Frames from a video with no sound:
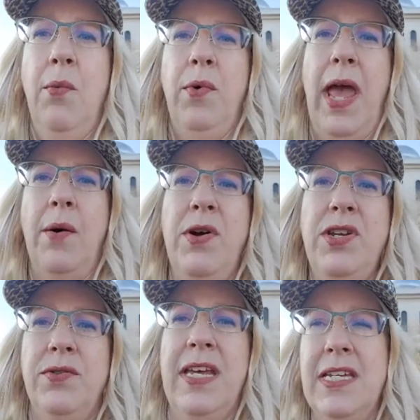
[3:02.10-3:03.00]
And when you
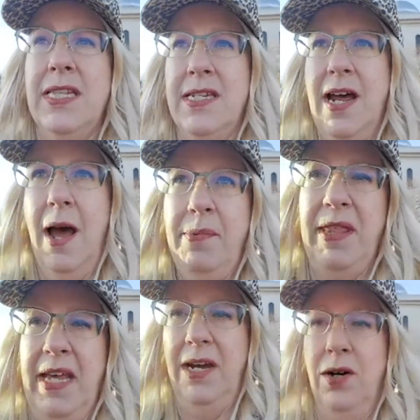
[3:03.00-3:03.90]
get to the top of the
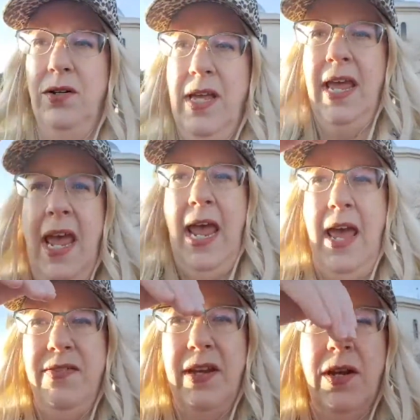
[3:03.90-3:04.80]
hill
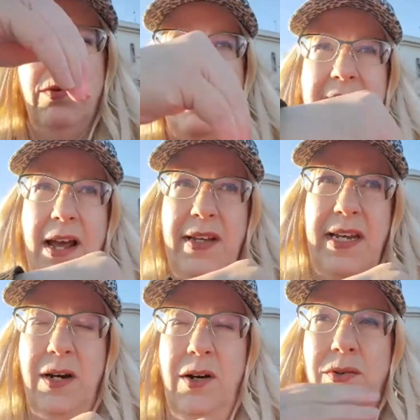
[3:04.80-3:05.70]
and then go down the
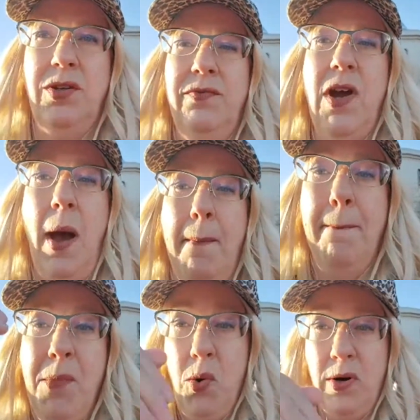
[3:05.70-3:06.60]
hill, you've got
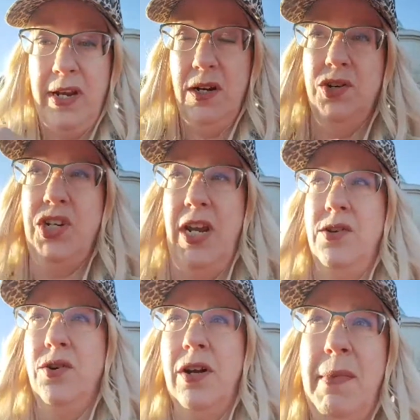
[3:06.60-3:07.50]
more energy and you're
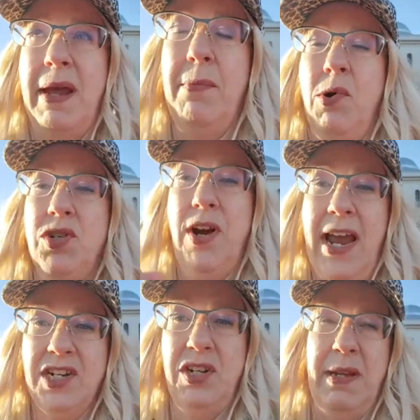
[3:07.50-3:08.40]
going to make more
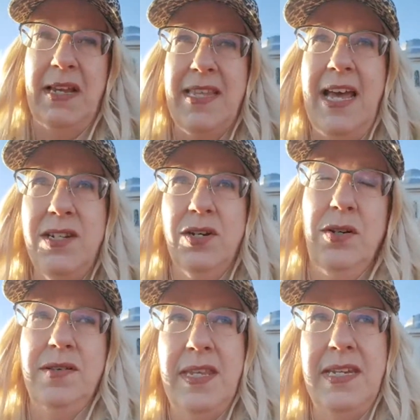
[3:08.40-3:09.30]
traction, because that
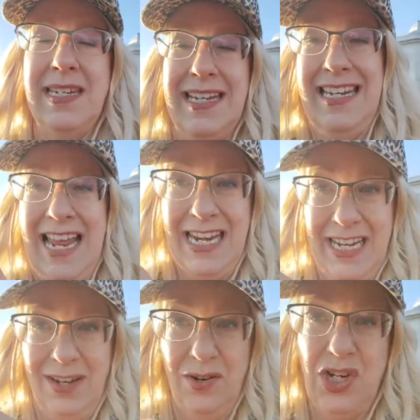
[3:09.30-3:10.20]
turns into kinetic
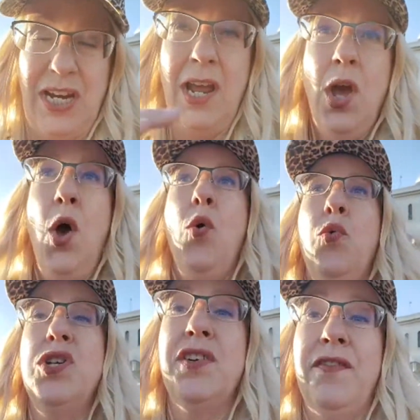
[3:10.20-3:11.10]
energy,
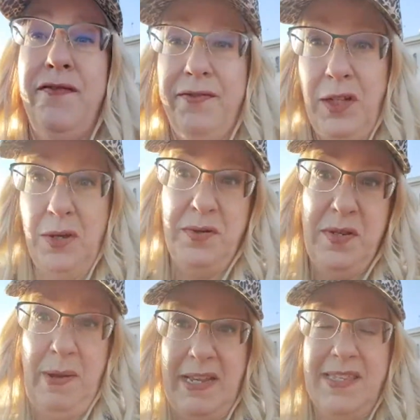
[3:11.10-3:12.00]
which flows
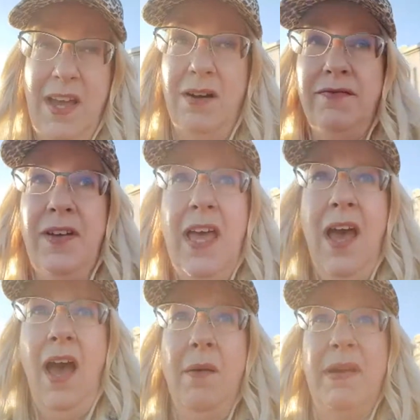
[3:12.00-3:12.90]
by itself.
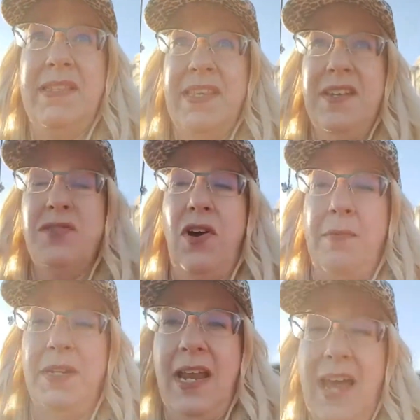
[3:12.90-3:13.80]
My son described
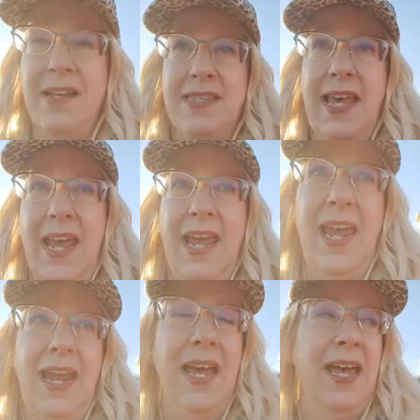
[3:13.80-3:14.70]
it as a
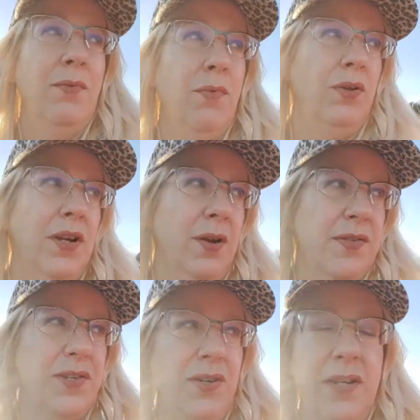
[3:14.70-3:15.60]
roller
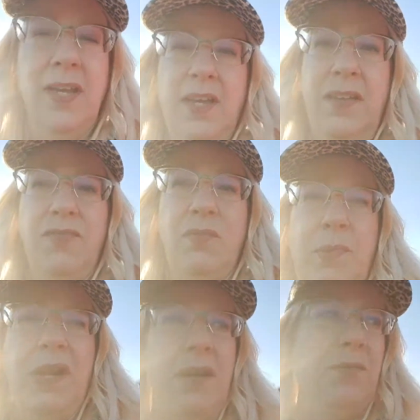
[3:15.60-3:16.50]
coaster. Have you ever been
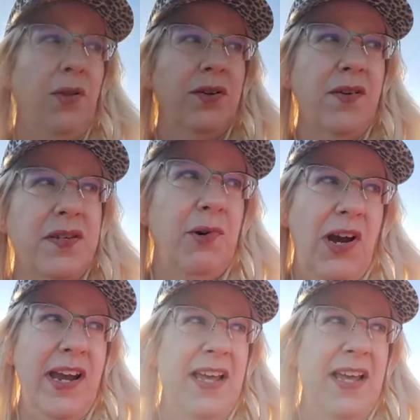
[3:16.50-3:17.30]
on a roller coaster, Mariah?